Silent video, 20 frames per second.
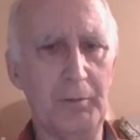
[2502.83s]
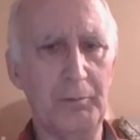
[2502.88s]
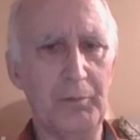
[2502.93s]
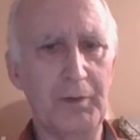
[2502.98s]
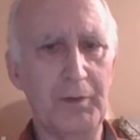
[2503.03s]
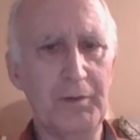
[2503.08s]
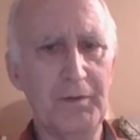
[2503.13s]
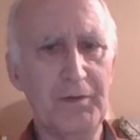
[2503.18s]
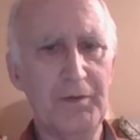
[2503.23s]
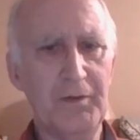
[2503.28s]

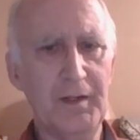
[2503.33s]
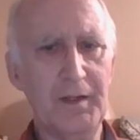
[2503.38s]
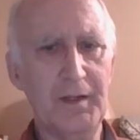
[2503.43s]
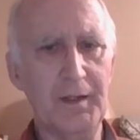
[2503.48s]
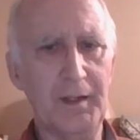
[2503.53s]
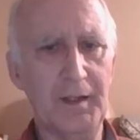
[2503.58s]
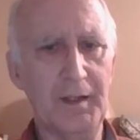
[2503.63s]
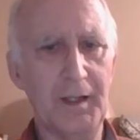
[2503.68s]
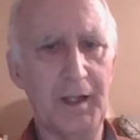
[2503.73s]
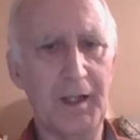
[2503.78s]
Breathe it in
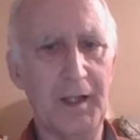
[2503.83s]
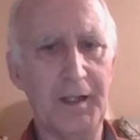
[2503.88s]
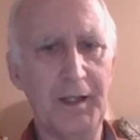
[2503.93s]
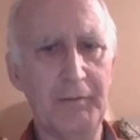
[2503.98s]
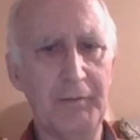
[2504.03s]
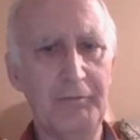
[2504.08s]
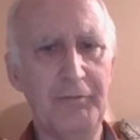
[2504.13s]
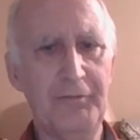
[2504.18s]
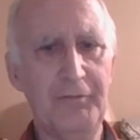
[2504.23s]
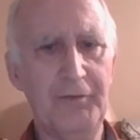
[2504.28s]
and
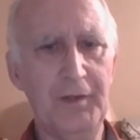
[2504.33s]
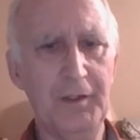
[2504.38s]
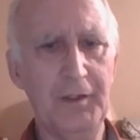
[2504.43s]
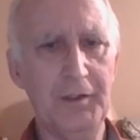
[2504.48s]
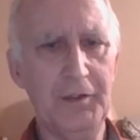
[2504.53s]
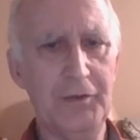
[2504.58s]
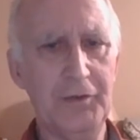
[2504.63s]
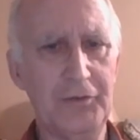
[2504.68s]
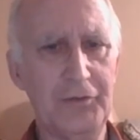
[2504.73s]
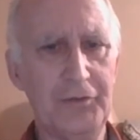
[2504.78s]
then fill
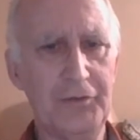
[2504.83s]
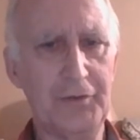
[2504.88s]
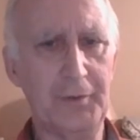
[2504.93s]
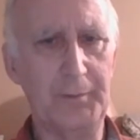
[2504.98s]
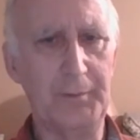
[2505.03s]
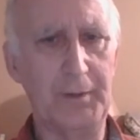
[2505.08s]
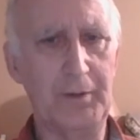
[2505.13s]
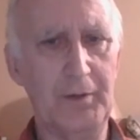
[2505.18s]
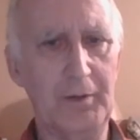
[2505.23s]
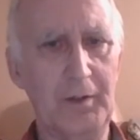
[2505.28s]
your
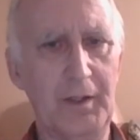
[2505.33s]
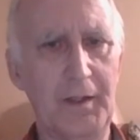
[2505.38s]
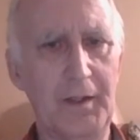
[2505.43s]
stomach,